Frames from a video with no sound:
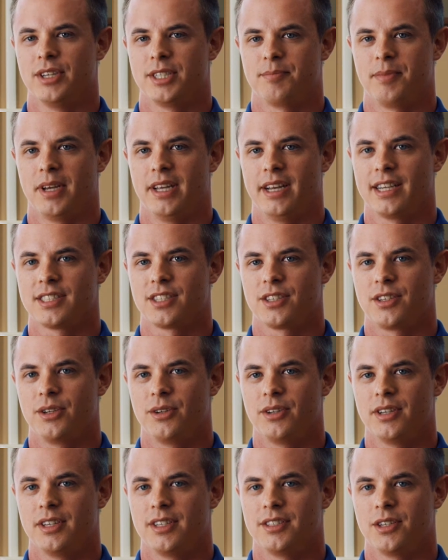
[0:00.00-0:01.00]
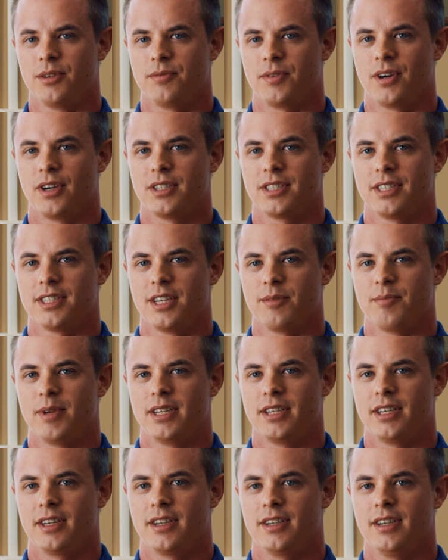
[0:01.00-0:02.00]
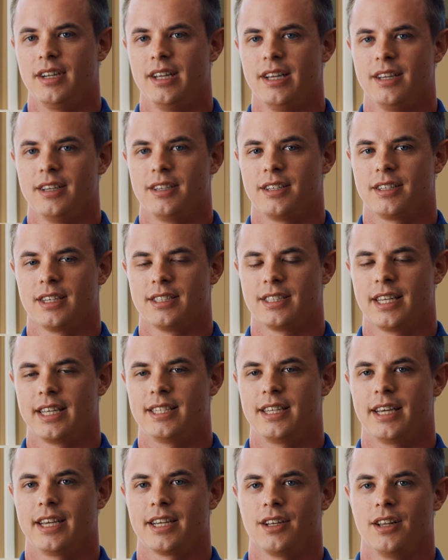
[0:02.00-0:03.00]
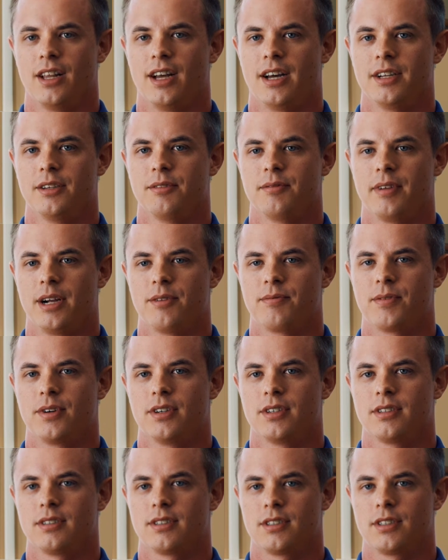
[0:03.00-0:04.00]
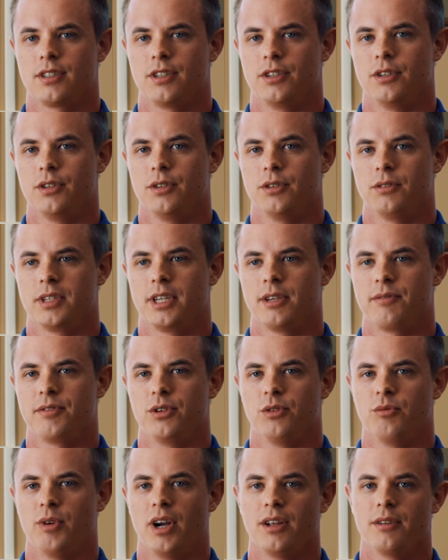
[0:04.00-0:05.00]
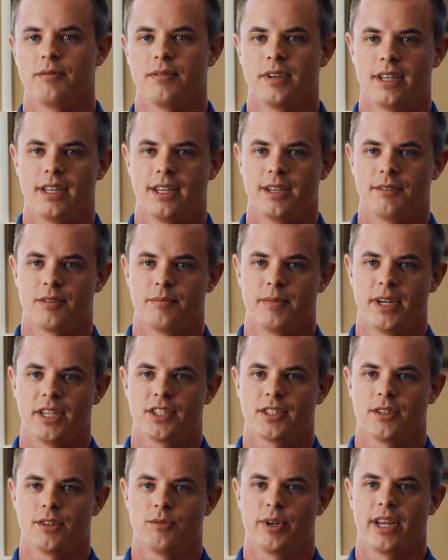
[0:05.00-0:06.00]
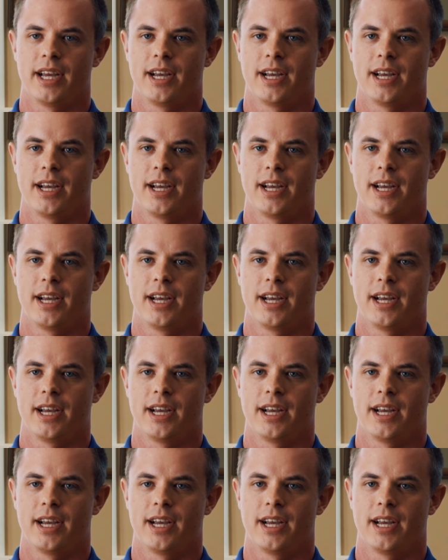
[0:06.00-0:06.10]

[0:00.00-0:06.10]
it's been executed so far since I've been here because they take a lot of effort to give you relevant information. We